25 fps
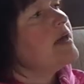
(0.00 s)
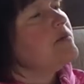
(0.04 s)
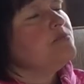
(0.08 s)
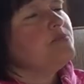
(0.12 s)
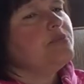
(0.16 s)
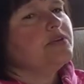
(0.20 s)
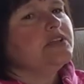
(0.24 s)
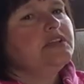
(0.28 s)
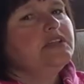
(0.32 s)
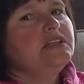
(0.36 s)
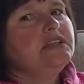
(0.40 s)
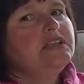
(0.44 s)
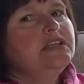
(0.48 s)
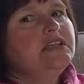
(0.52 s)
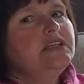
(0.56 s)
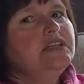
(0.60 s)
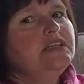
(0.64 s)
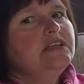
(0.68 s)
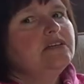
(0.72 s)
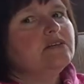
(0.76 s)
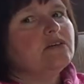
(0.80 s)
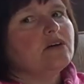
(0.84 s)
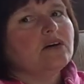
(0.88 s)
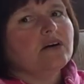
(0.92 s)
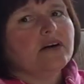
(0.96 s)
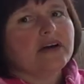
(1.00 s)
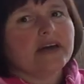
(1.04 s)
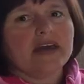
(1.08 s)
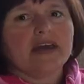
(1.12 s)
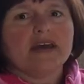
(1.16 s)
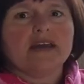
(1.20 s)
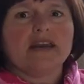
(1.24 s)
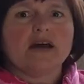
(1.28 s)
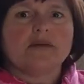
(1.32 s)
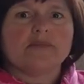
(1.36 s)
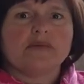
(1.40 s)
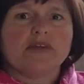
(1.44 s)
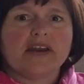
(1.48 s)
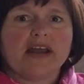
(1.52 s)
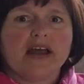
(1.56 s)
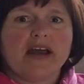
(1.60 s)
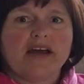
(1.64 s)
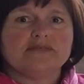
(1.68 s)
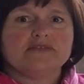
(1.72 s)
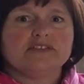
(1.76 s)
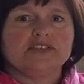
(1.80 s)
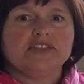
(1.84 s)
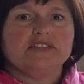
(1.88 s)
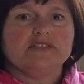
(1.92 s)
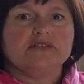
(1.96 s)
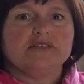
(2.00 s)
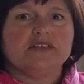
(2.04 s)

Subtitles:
believe, okay, and I'm gonna have to do